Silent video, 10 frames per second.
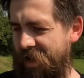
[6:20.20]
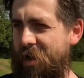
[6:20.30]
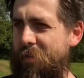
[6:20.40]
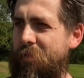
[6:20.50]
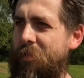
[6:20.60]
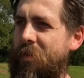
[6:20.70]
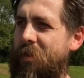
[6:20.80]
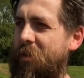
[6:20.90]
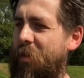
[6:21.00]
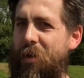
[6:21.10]
Um,
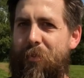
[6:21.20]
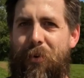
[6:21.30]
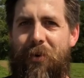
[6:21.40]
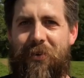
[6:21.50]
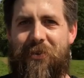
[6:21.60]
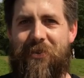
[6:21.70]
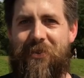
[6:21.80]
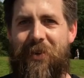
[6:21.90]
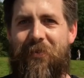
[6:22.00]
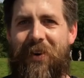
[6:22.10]
they'll go in a box
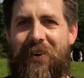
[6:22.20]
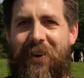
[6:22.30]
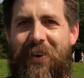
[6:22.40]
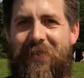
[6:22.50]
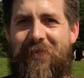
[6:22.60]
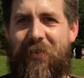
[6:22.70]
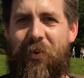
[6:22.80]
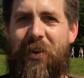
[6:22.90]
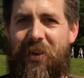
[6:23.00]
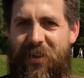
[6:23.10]
somewhere at home. I've
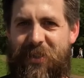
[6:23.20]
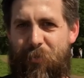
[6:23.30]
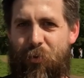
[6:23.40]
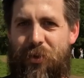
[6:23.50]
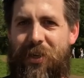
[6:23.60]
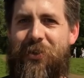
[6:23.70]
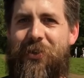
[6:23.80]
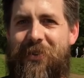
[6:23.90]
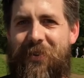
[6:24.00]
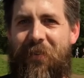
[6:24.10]
got like a small
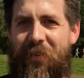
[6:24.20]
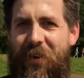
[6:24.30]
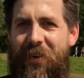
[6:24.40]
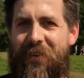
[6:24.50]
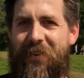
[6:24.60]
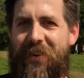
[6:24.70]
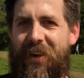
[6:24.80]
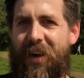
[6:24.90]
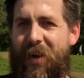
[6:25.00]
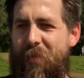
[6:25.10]
stash on the go.
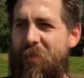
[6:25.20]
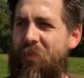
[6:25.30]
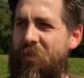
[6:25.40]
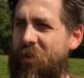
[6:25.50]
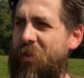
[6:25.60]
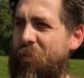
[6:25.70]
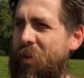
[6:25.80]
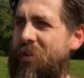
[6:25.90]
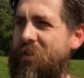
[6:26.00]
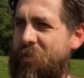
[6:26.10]
Um, the good
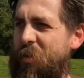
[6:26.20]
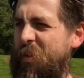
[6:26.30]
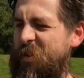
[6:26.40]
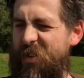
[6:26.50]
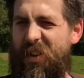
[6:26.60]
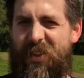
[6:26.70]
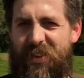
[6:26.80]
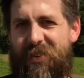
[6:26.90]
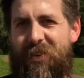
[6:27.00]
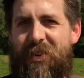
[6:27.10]
ones, or the ones that I
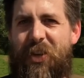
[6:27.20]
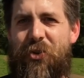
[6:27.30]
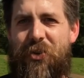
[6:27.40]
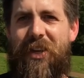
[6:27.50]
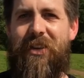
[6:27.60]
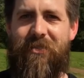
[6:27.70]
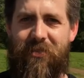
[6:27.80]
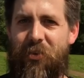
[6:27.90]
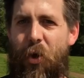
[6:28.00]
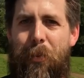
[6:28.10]
think are interesting,
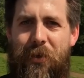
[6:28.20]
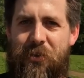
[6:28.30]
go up on